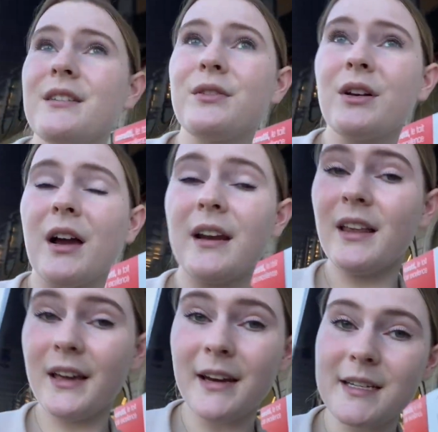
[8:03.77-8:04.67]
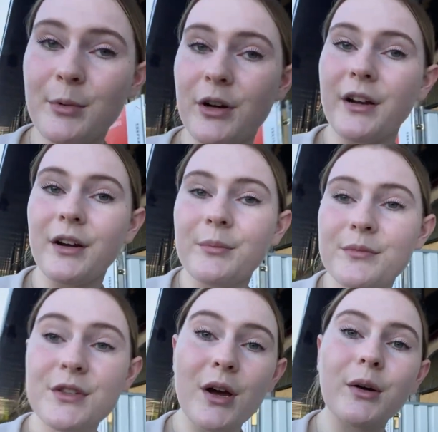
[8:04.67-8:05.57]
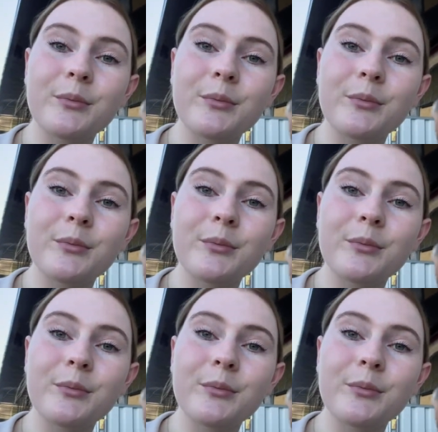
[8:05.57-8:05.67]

I feel kind of like an expert here. So